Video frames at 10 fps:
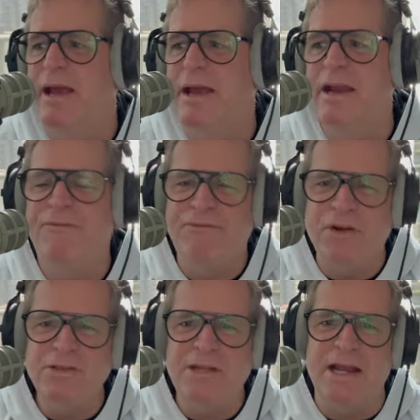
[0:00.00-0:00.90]
And at
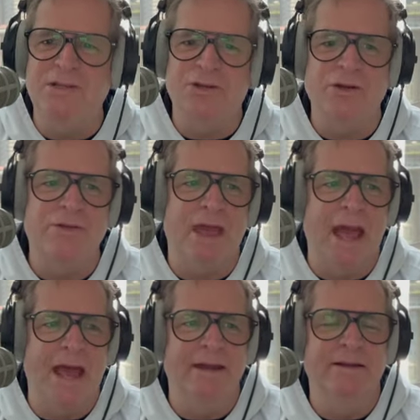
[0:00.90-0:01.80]
first I took
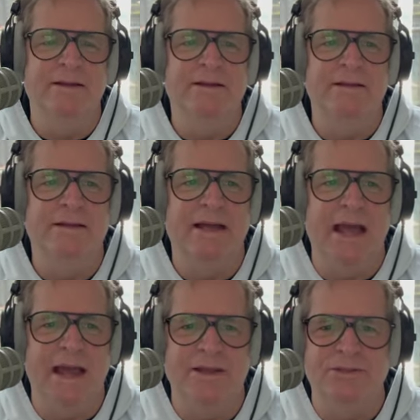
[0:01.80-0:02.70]
that
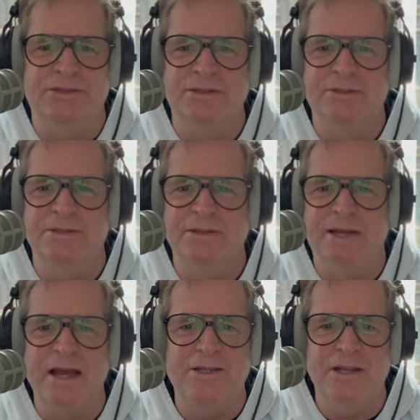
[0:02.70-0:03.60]
as,
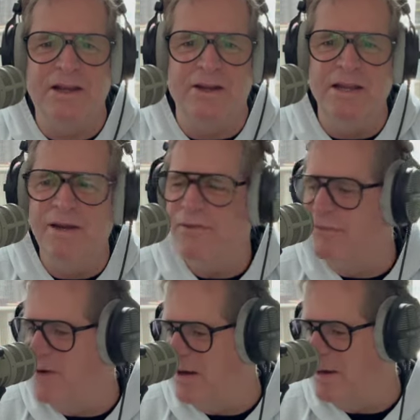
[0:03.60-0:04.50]
God, she couldn't give a
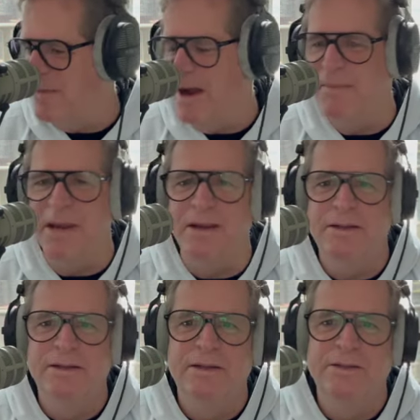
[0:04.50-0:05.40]
fuck about me.
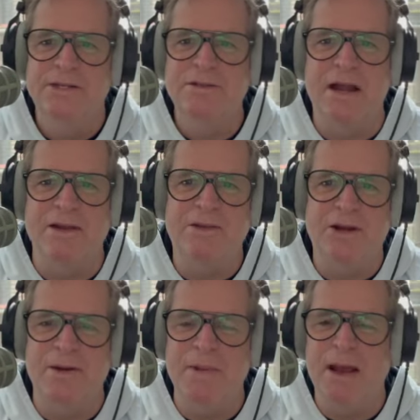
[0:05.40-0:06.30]
She's not
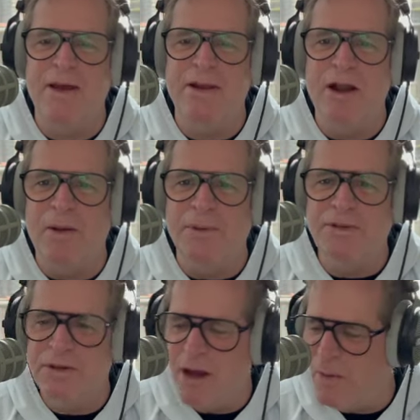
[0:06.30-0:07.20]
cheering me on at all.
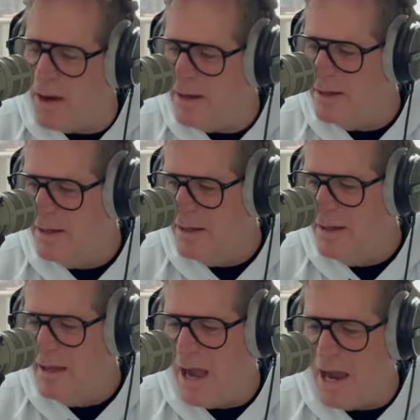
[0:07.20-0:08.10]
But you know what?
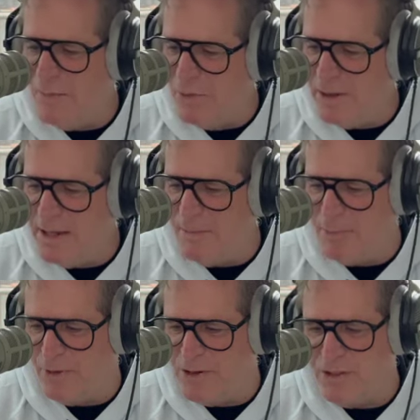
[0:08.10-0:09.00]
I really
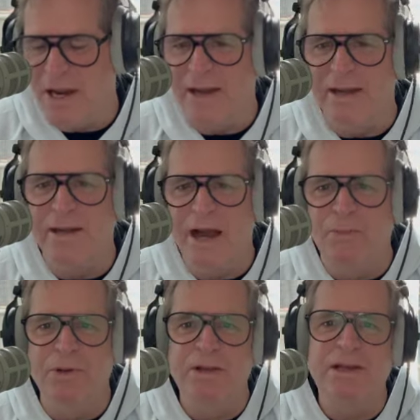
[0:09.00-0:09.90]
appreciate it. I
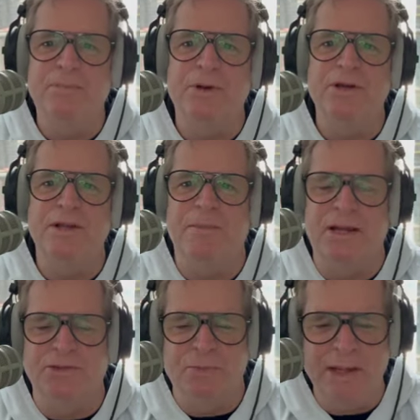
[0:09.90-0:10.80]
really appreciate it
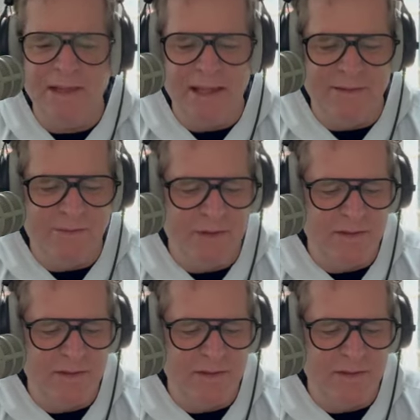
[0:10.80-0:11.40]
because we live